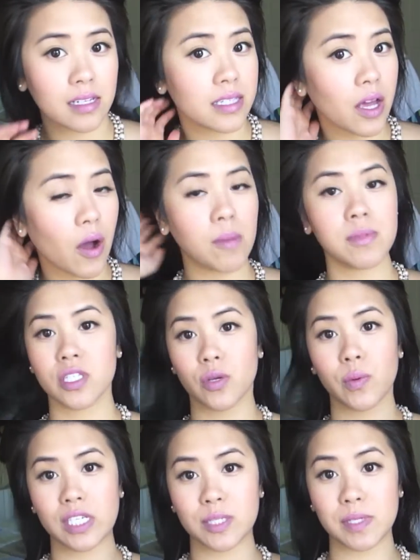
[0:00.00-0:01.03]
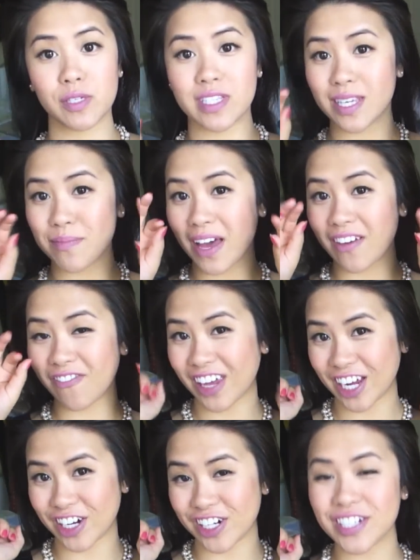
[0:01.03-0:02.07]
So I'm just going to be using my
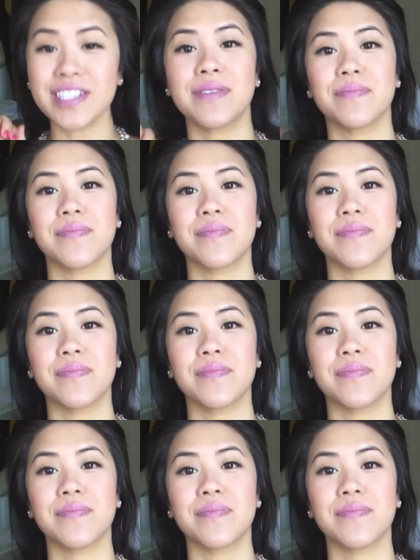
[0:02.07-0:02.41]
fingers.